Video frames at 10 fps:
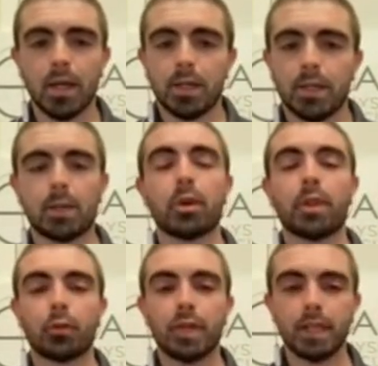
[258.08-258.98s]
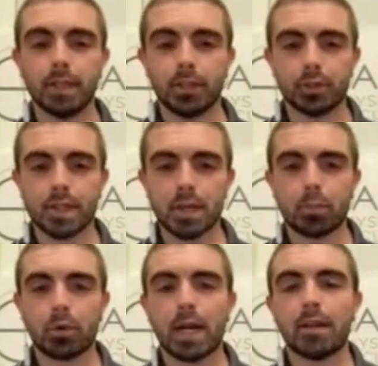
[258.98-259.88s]
Number three, your
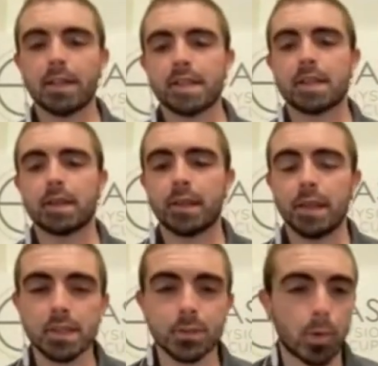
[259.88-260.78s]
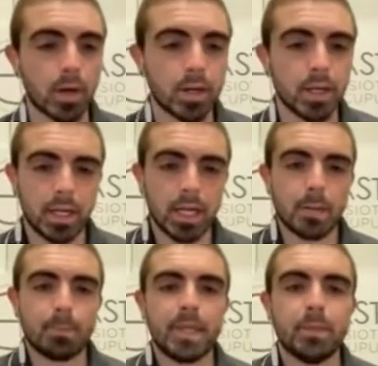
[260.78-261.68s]
temporalis. This one,
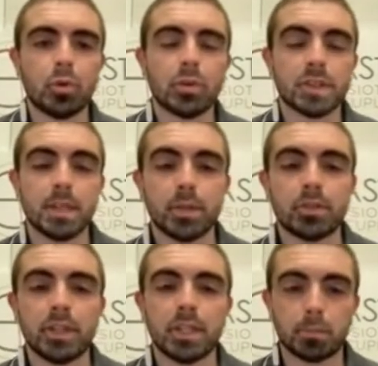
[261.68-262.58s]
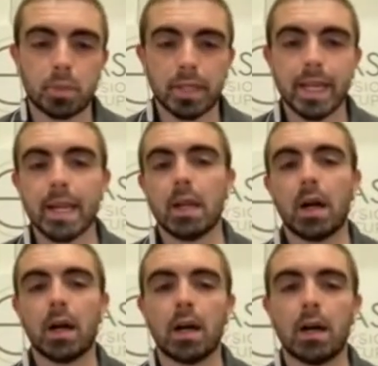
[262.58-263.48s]
people will typically complain
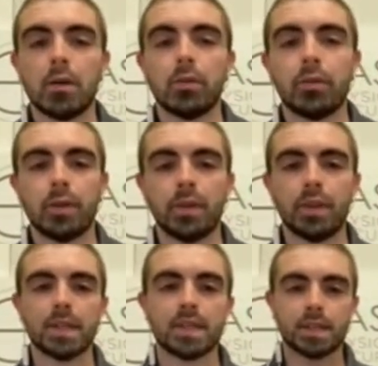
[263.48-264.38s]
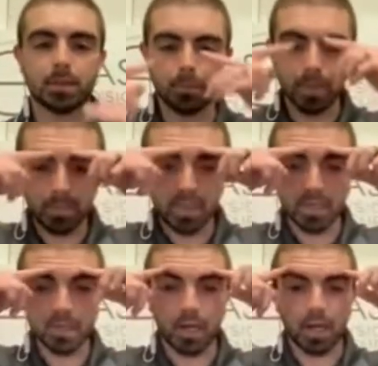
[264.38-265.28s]
of this, maybe
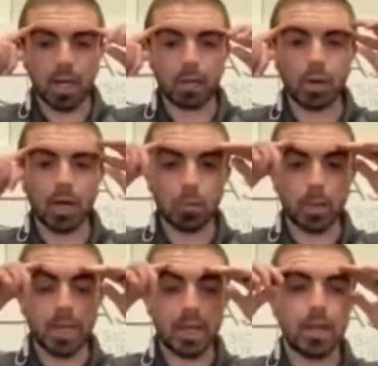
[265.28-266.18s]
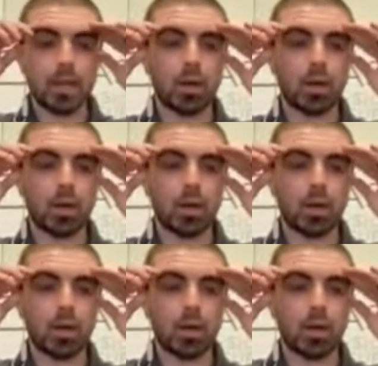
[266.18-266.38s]
this eyebrow pain,